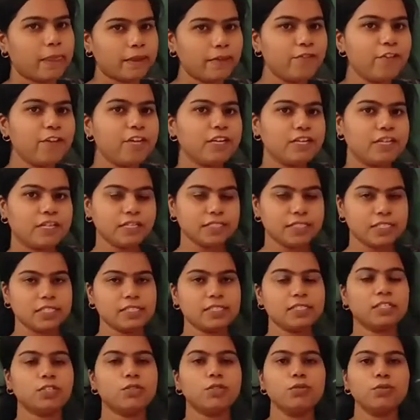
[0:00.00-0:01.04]
if we
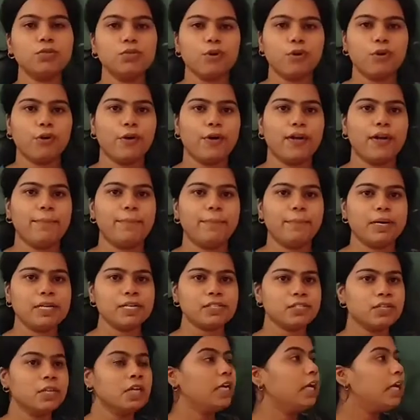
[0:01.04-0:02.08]
interchange the two whole
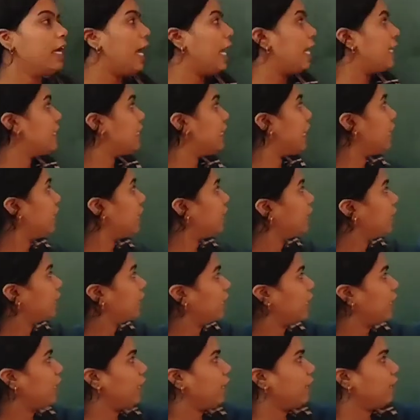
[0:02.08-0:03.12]
numbers as like
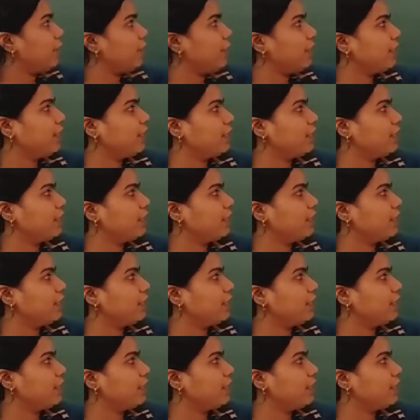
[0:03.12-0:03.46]
ab